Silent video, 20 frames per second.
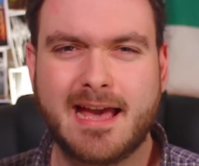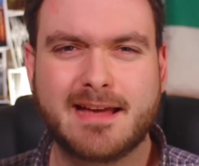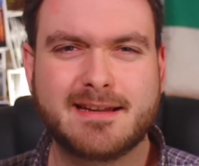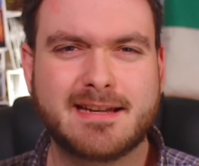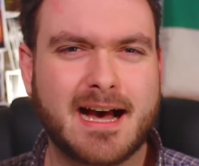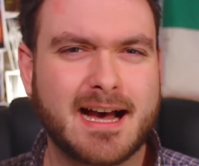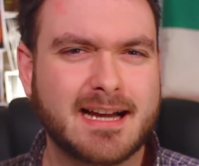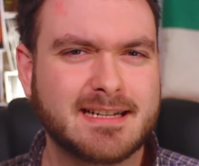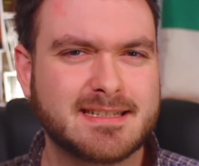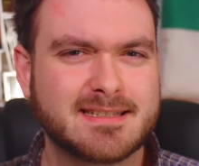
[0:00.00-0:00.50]
And
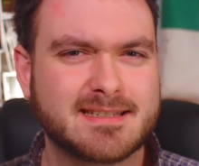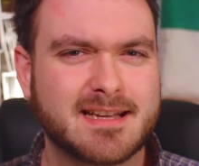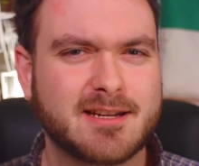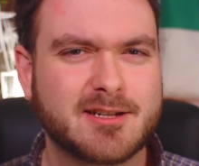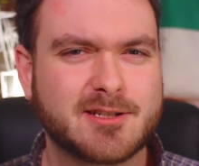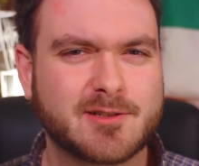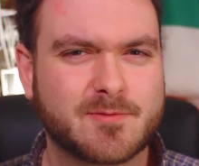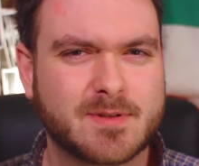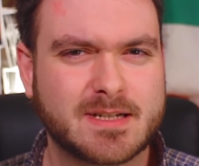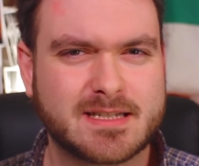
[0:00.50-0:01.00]
I
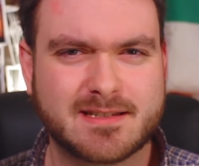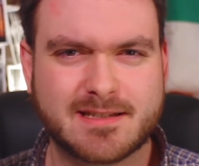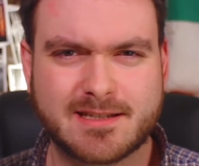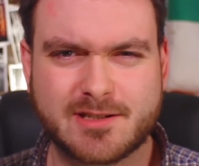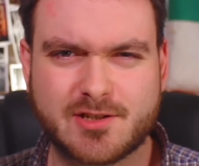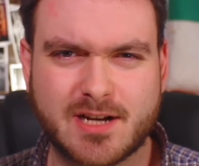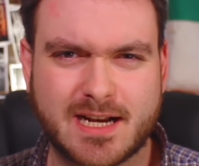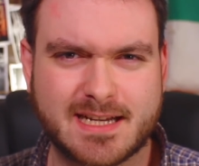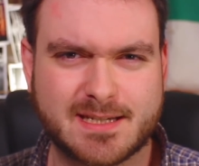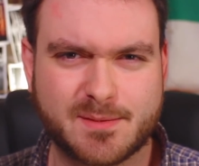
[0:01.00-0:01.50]
decided to recently
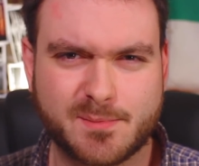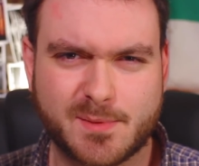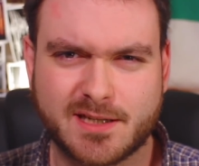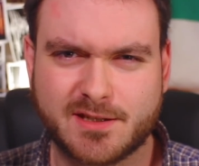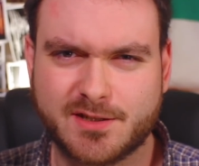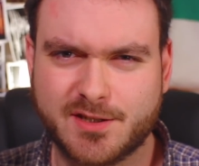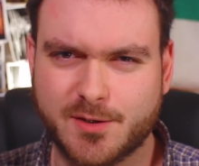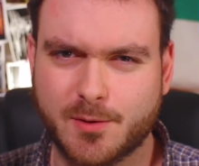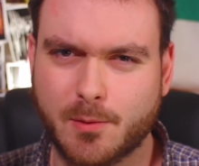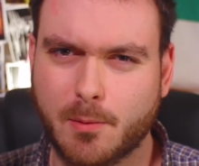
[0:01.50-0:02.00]
try
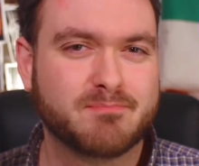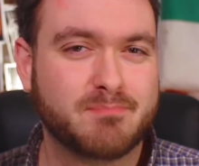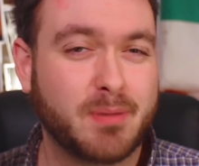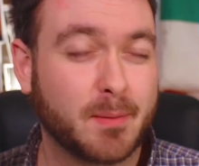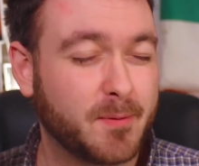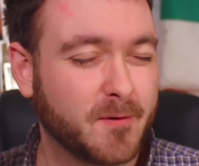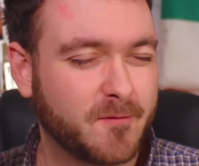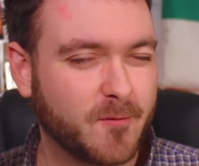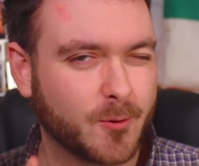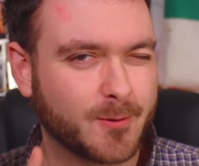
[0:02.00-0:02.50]
something new. But
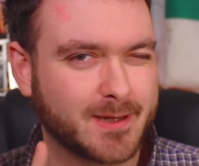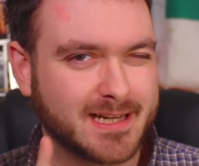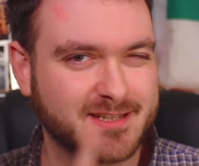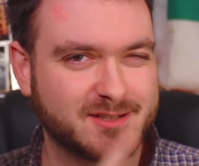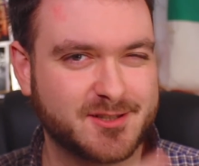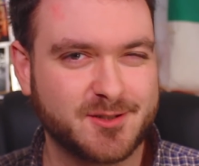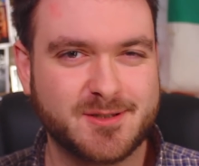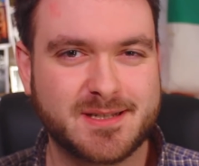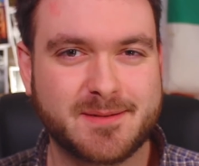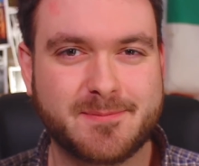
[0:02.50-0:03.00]
before we get
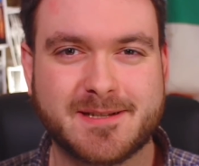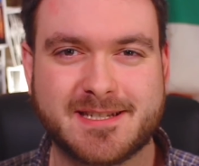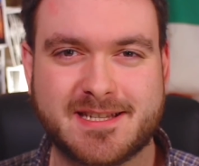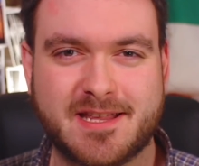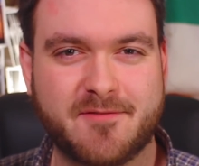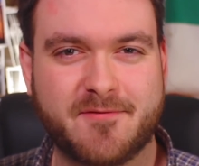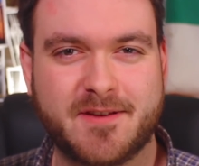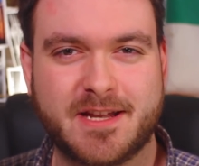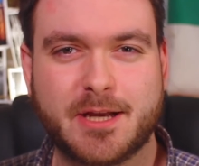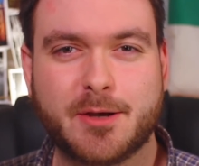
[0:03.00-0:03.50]
too deep into
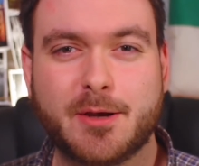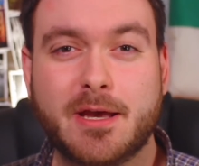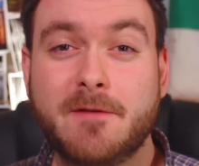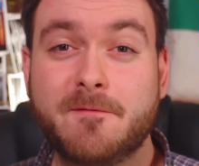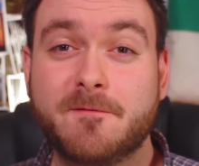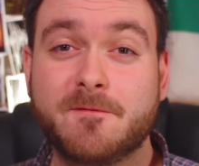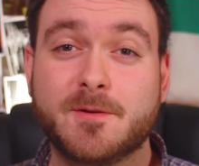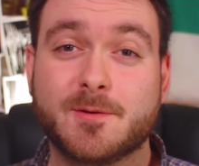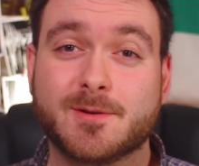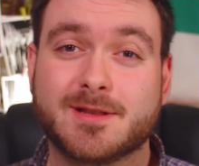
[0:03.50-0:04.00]
the video,
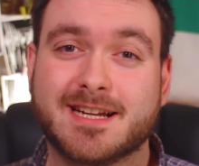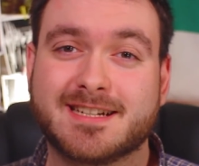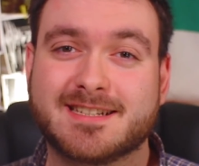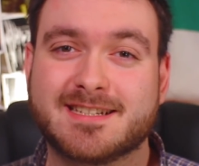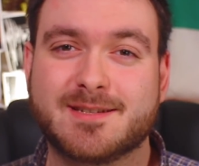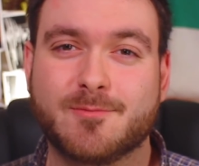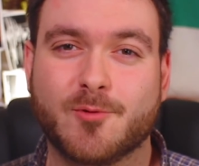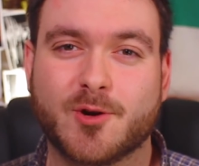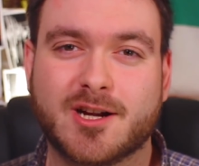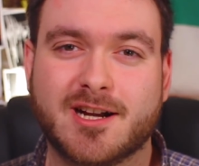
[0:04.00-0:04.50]
if you would like to
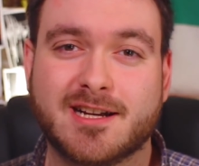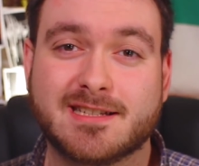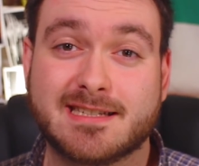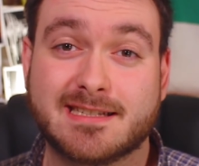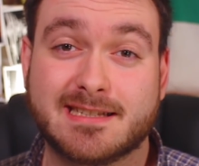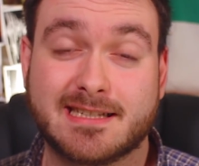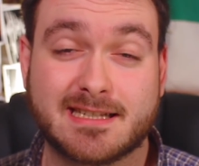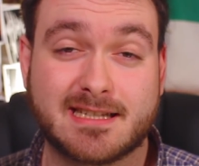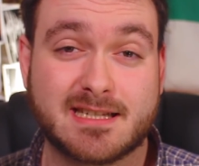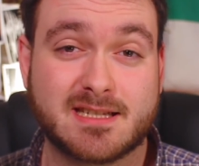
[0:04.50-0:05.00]
see more
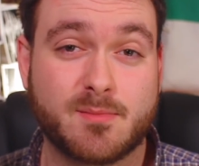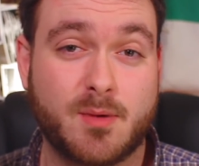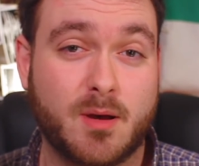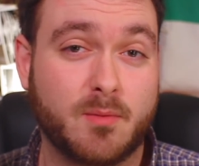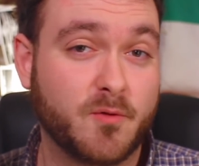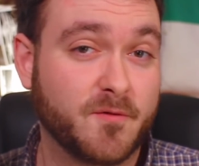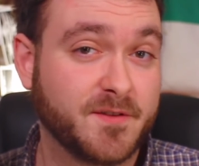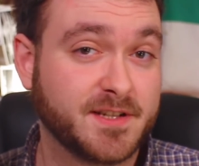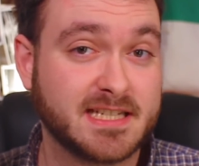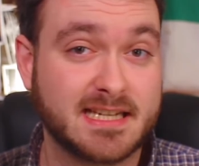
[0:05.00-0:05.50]
content like this about
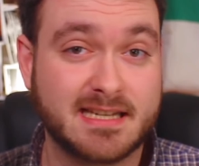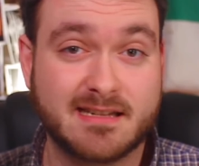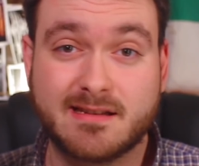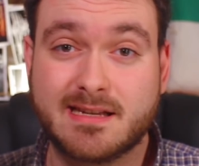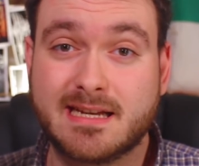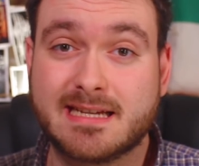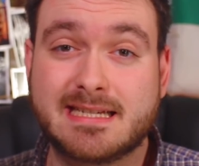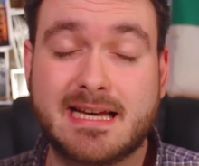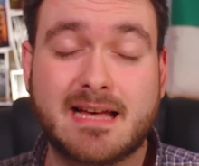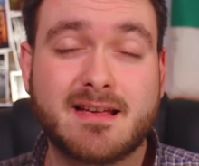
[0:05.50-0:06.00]
moving to
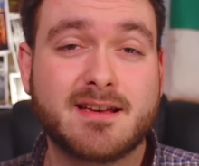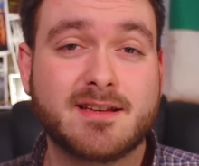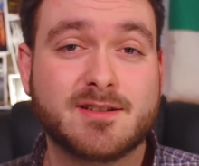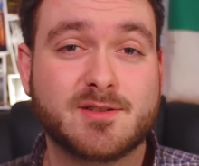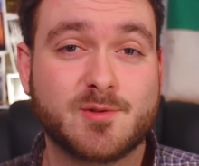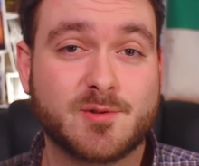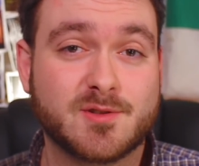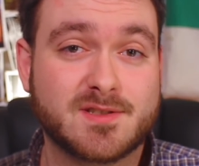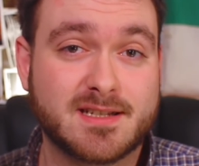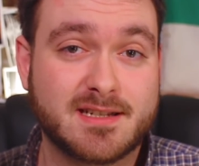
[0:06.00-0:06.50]
Italy, Italian
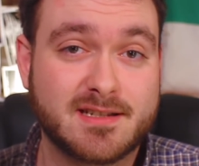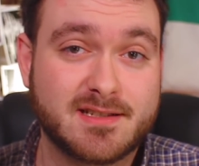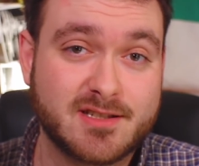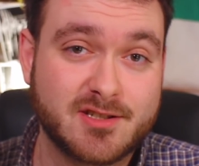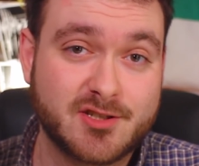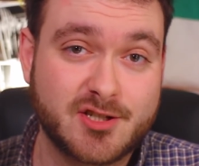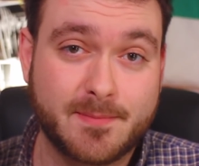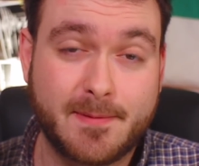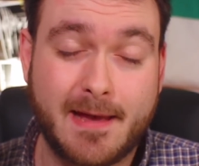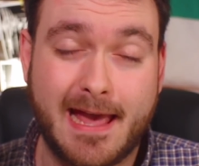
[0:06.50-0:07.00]
dual
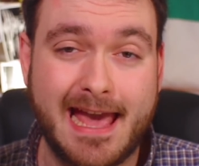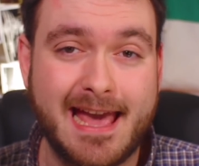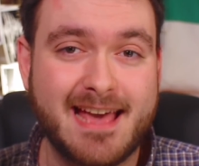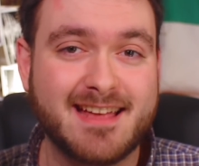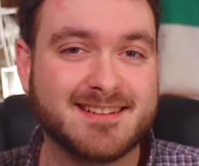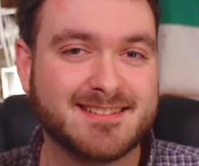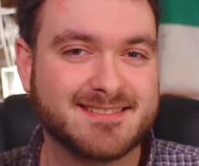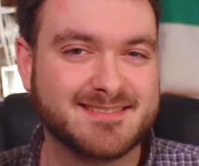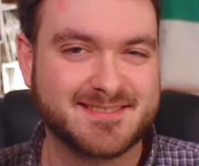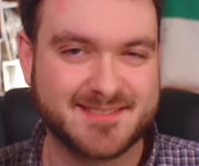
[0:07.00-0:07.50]
citizenship,
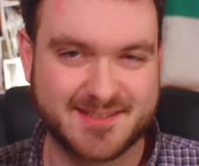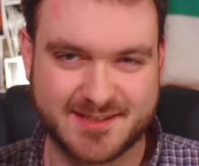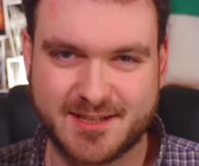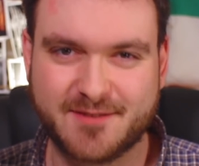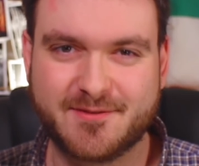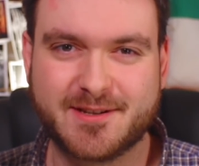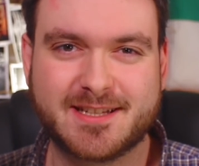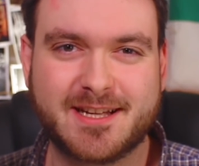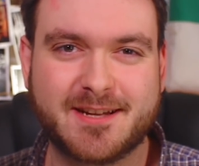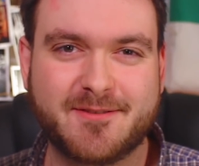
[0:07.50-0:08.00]
and
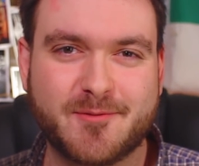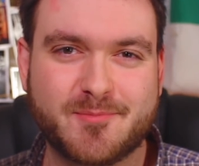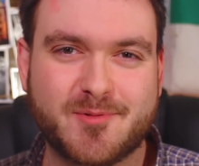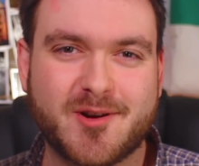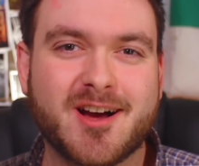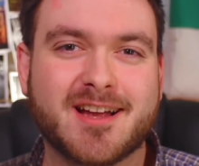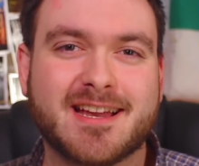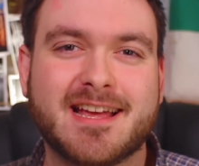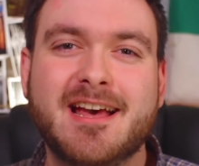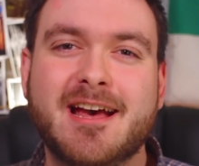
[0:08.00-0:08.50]
living life
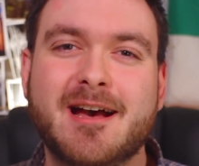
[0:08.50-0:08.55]
abroad,